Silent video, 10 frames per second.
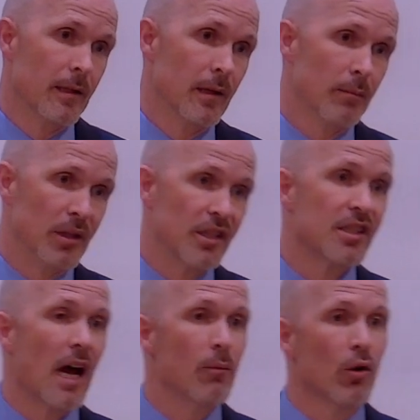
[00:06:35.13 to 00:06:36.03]
But this
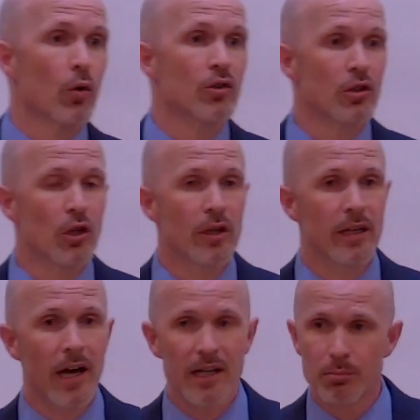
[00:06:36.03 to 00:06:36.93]
time we're going to look at
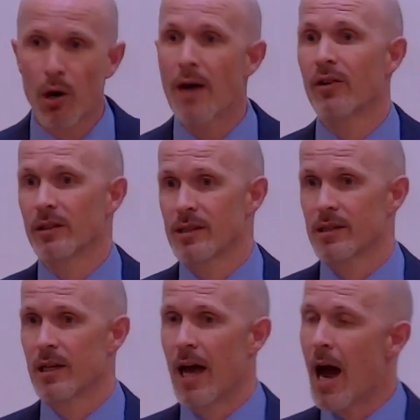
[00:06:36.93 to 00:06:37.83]
God's providence,
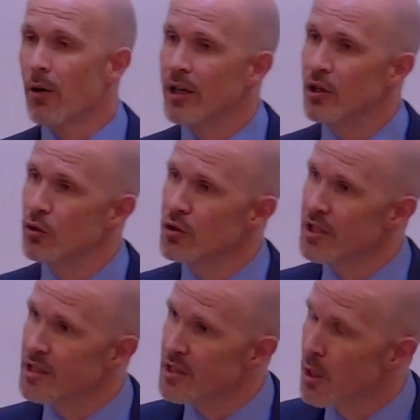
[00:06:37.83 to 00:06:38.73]
how he used
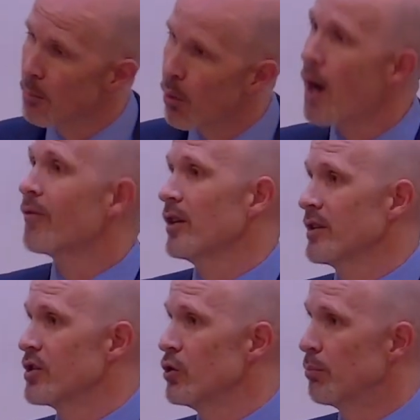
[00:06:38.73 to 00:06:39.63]
his
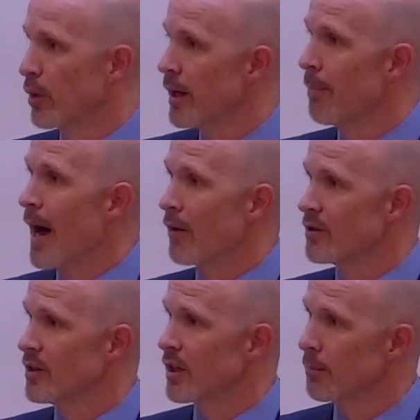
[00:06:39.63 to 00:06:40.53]
providence to bring
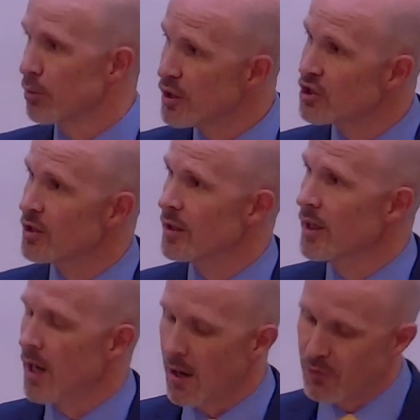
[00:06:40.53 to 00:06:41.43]
about the completion
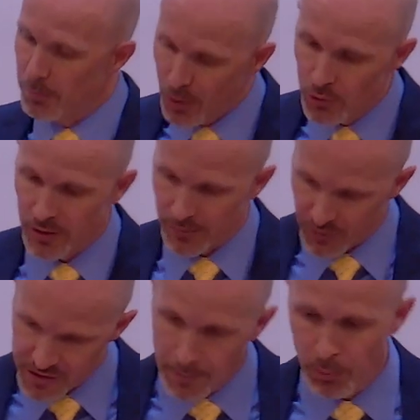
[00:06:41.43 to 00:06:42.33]
of the building of the
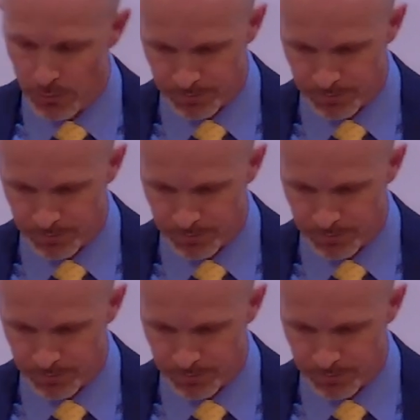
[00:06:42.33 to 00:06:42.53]
temple.